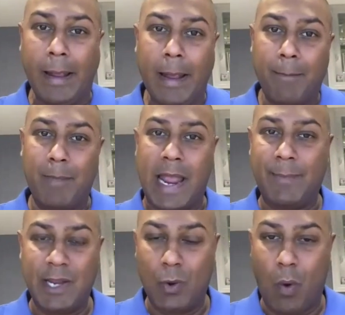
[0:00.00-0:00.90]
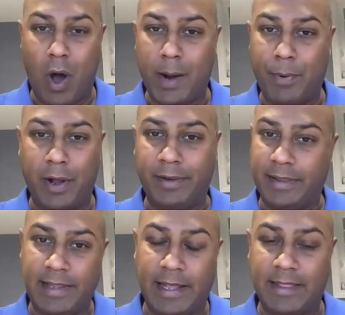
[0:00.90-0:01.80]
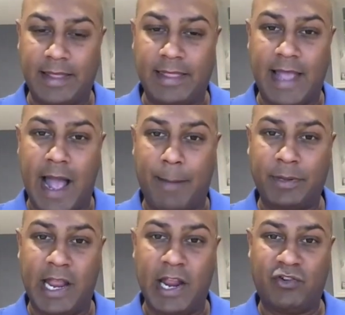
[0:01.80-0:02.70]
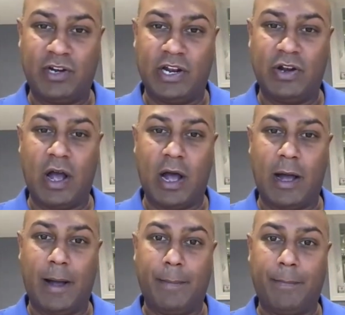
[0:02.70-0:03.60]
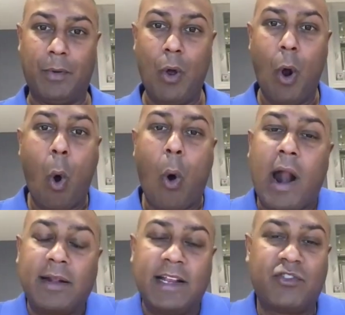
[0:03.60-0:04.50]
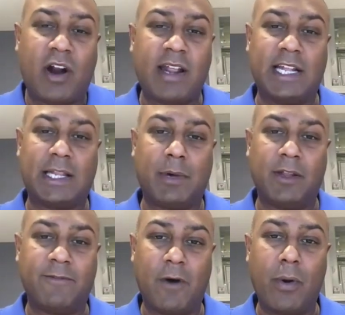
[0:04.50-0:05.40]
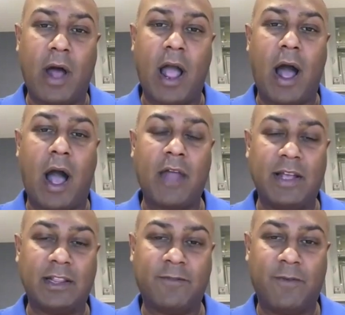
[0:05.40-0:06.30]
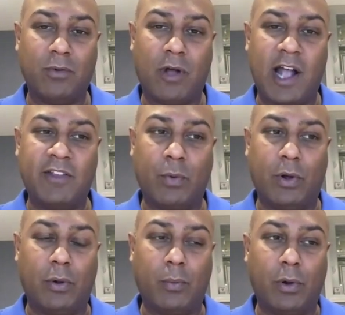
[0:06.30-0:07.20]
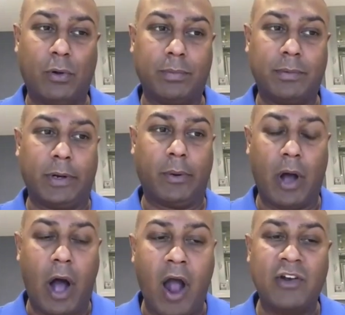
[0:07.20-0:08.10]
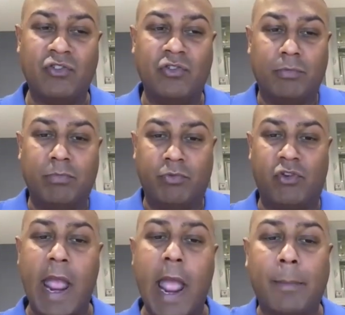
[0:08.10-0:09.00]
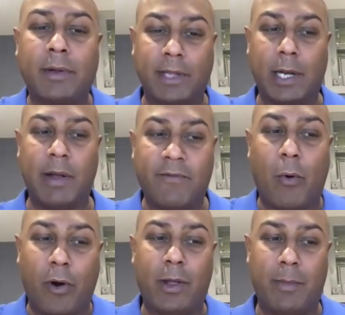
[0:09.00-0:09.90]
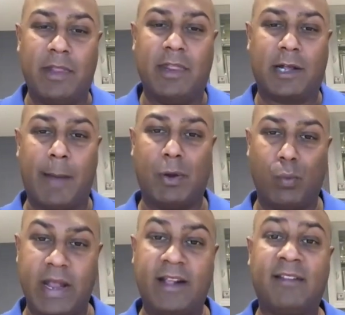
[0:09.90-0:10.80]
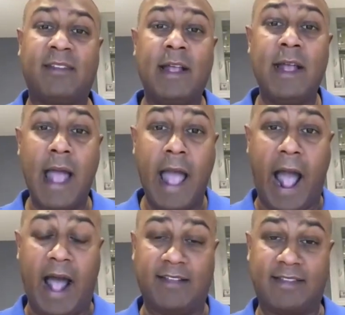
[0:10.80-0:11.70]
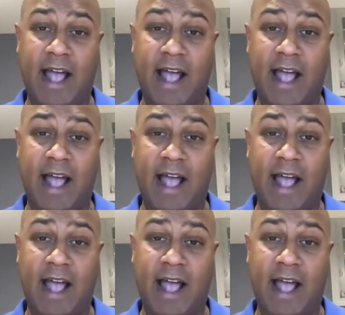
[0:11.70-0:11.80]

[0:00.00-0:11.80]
maybe you want to put the application in, or at least try to get them on the phone. I think the phone lines will unjam a little bit for them in the coming weeks as